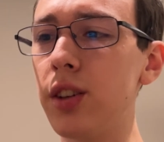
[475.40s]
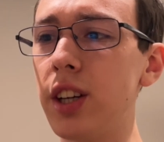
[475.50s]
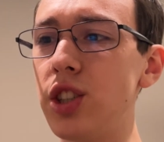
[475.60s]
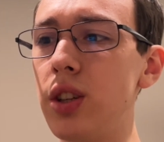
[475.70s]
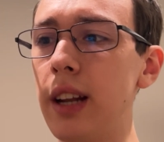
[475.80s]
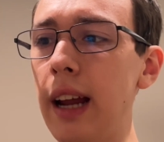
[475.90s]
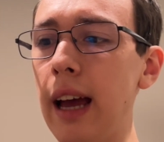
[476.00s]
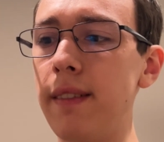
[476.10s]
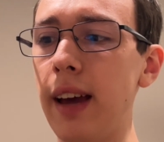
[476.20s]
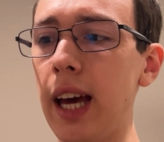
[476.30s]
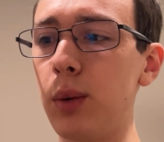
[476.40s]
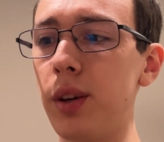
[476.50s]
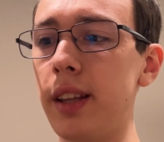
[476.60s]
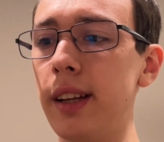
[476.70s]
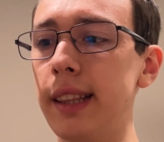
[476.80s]
issue that I have had
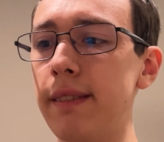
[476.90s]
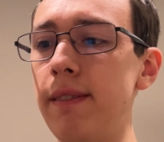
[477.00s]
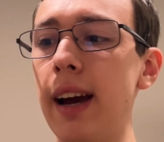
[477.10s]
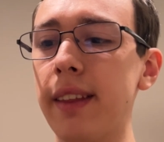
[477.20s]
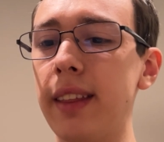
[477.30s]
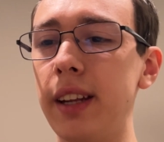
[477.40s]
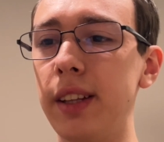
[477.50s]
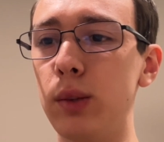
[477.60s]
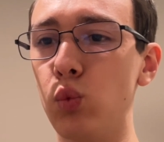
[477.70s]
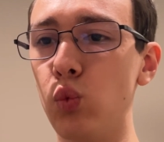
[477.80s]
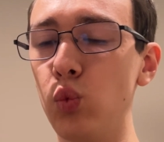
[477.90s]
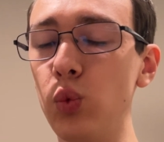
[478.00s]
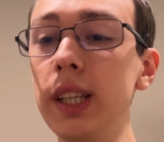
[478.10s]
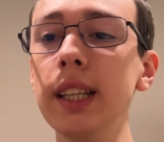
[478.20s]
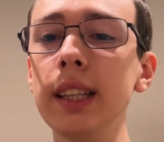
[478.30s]
with it is the fact that it's
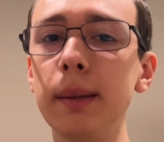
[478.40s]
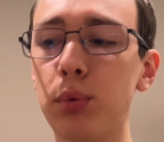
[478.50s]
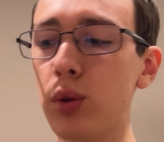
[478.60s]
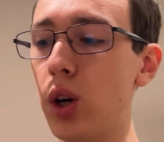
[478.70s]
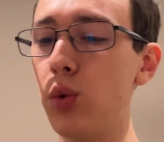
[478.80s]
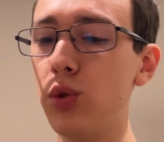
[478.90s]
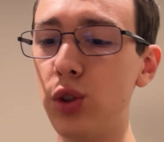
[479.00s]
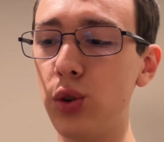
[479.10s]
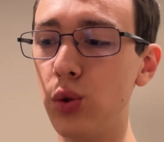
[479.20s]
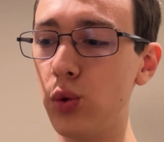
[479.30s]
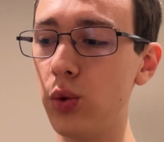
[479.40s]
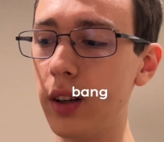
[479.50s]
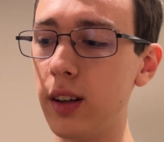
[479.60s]
really prone to